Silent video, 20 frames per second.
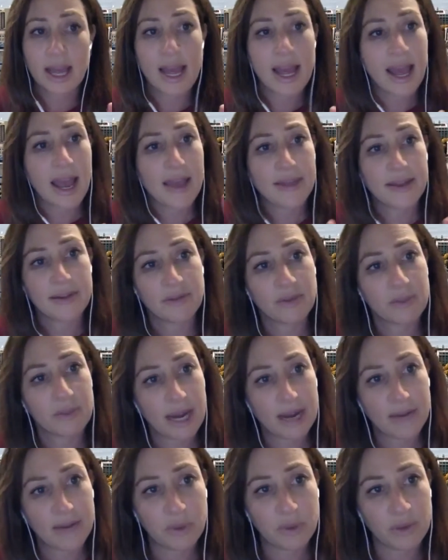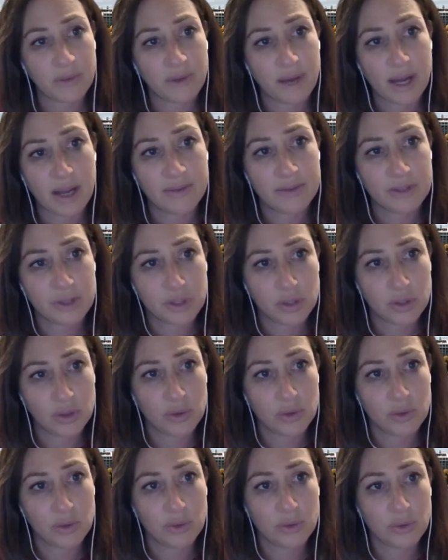And then from 8:45
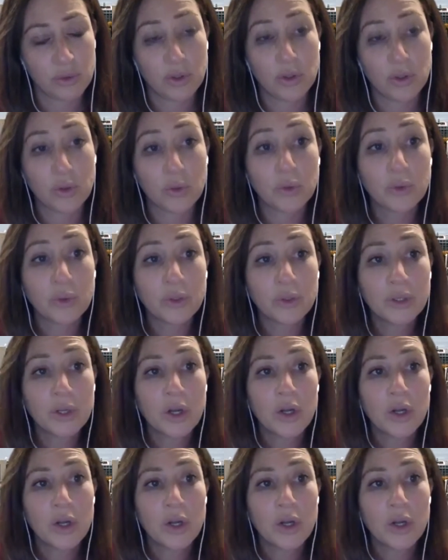to noon,